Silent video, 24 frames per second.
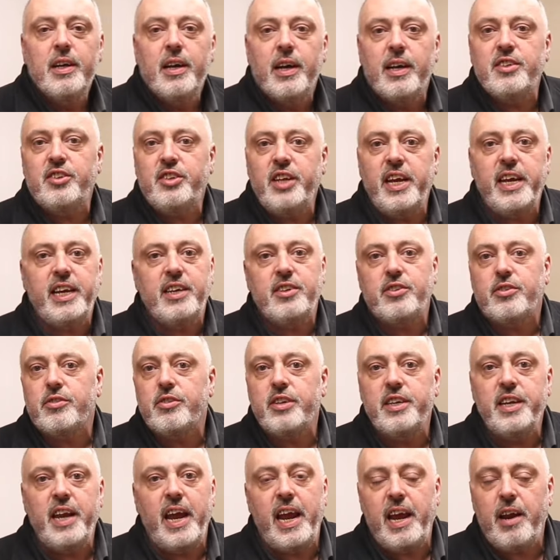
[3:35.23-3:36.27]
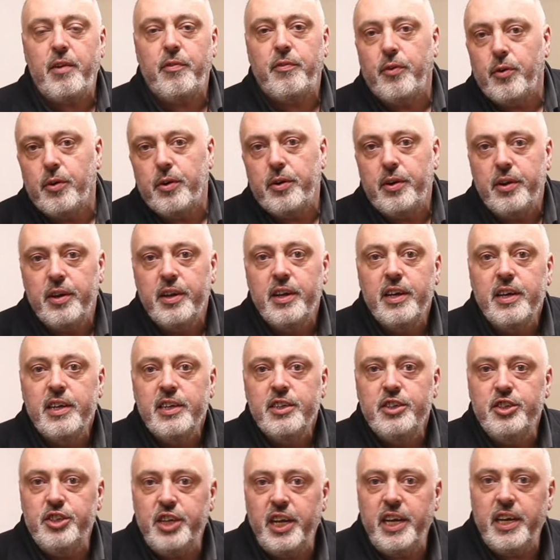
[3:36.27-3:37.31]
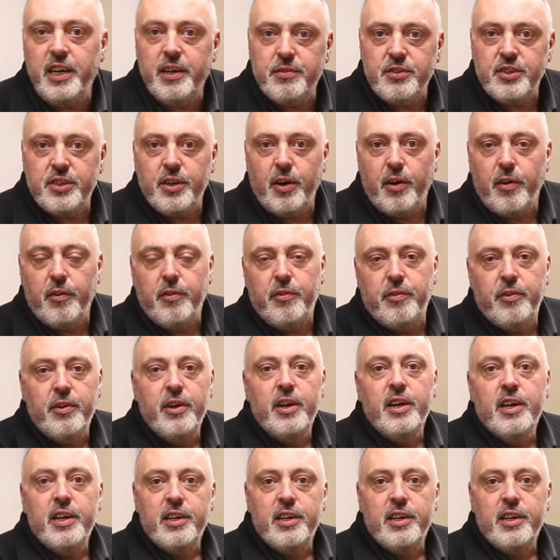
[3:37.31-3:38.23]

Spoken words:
a 6 or an 8 foot sheet of stuff